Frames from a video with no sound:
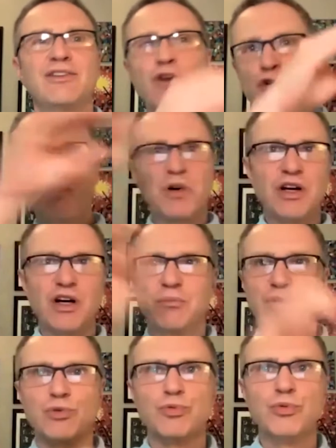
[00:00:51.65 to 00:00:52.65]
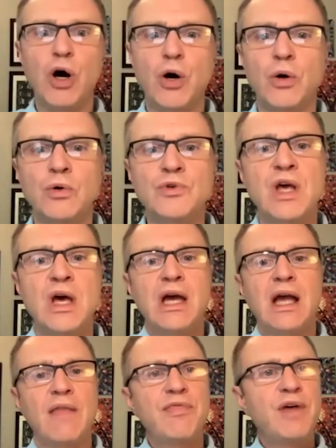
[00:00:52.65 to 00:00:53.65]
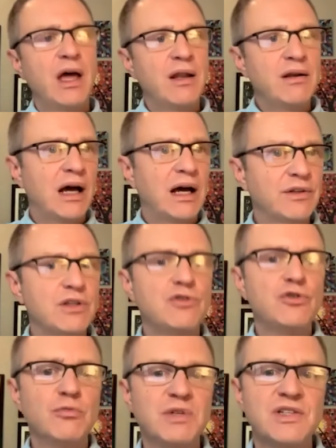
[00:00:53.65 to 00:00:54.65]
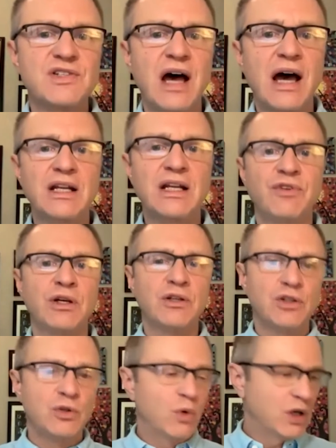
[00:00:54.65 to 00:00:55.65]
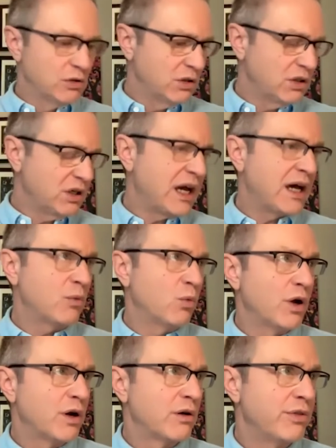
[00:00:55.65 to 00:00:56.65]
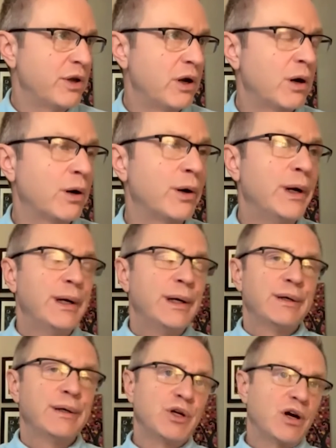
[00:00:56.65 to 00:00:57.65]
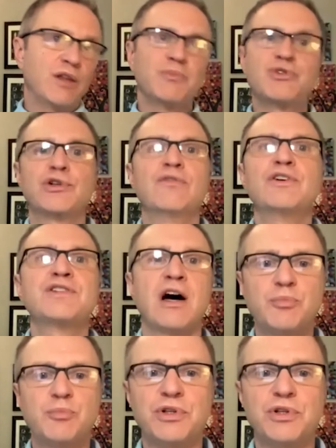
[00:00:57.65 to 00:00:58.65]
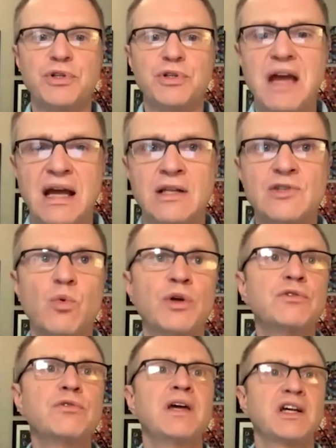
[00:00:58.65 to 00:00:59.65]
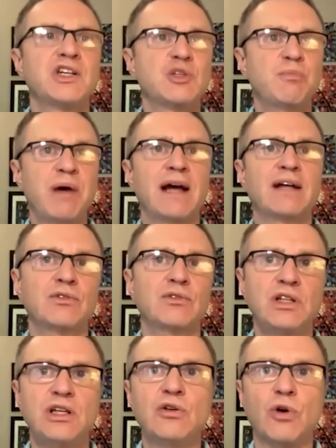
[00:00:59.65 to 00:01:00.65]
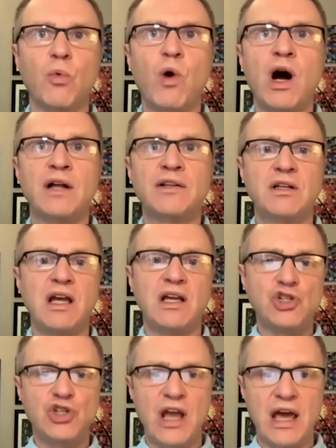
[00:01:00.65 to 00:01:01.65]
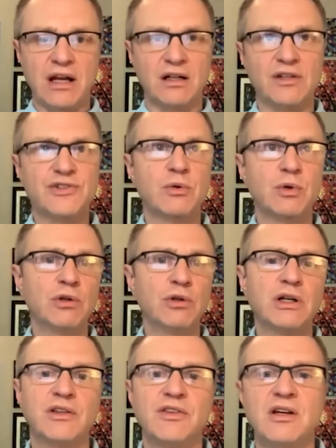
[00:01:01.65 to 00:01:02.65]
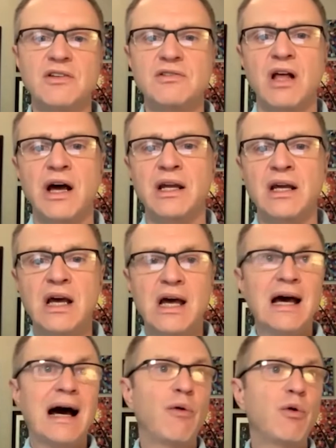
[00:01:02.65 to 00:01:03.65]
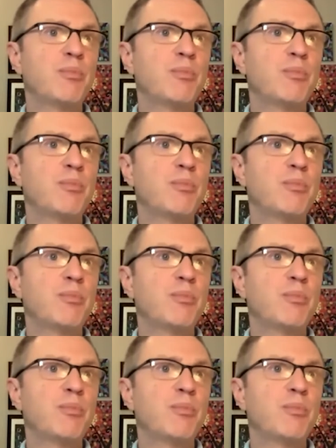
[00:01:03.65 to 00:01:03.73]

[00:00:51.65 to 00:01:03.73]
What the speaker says: those become your rows. And then on the human side of it, you want to look at what are their, we call them service output demands. What do they expect, need, or want in a channel? So we look at things like how